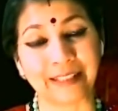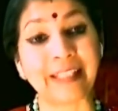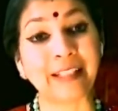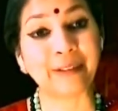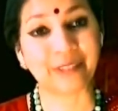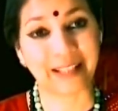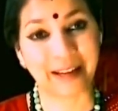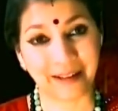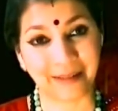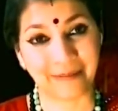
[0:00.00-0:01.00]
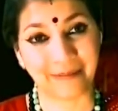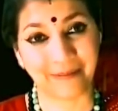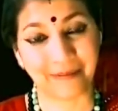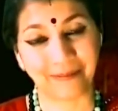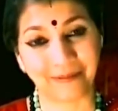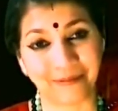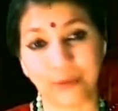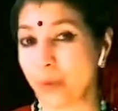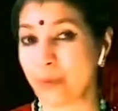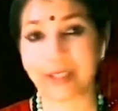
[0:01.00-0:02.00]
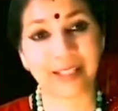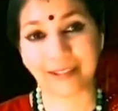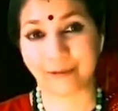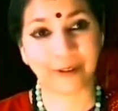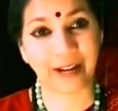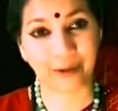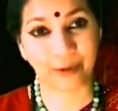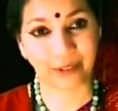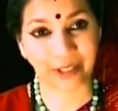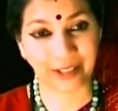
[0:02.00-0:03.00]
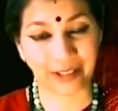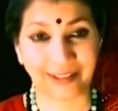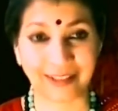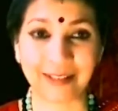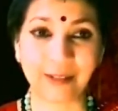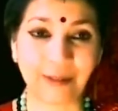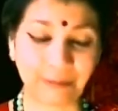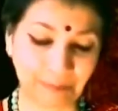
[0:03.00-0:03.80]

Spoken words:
He lives there. Nobody can fly over it, he says.